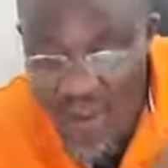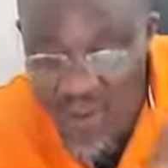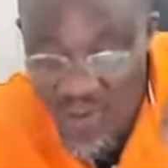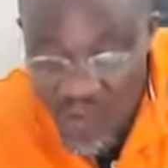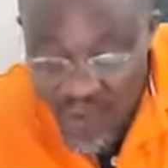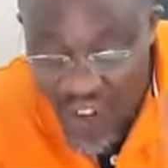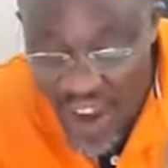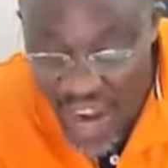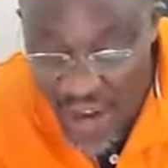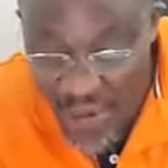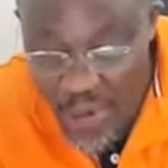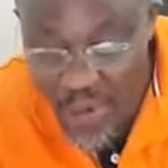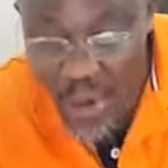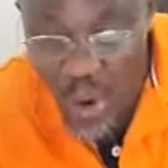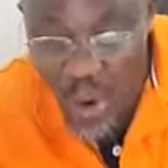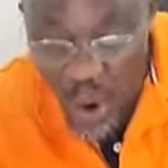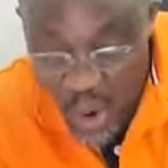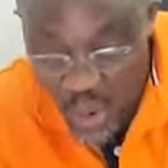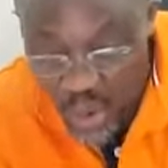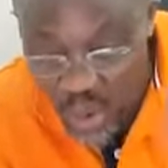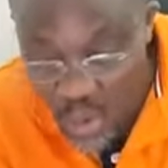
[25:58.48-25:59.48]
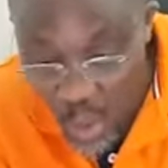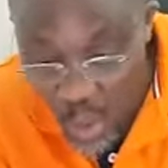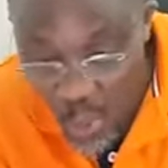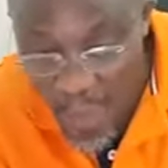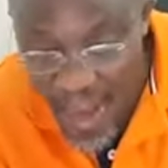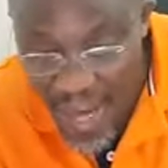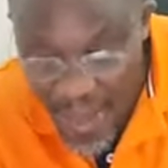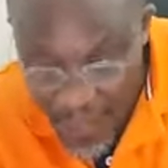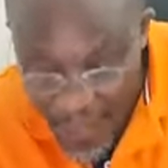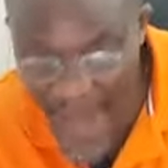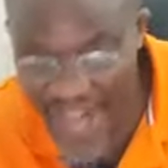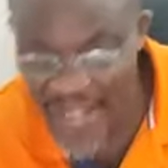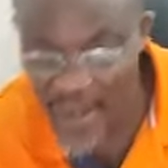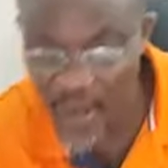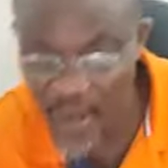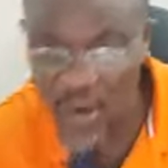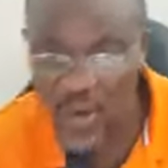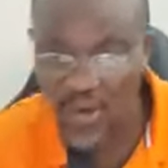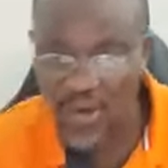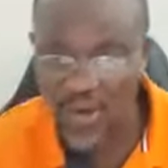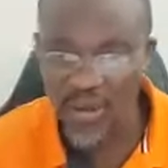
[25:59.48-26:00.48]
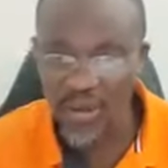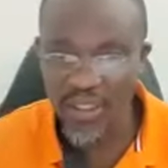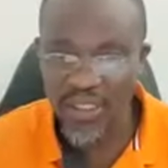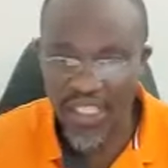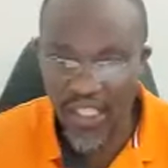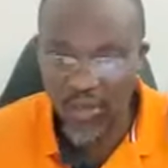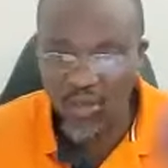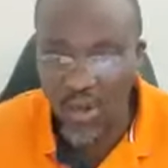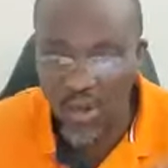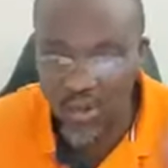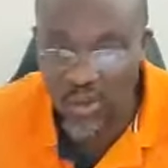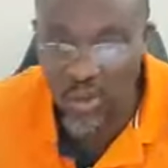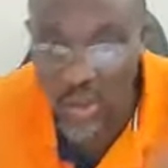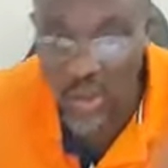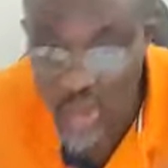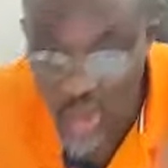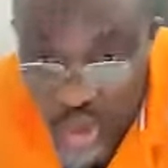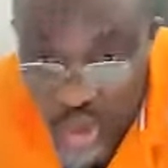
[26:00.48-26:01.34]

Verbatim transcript: value or domain by God. This is what we want to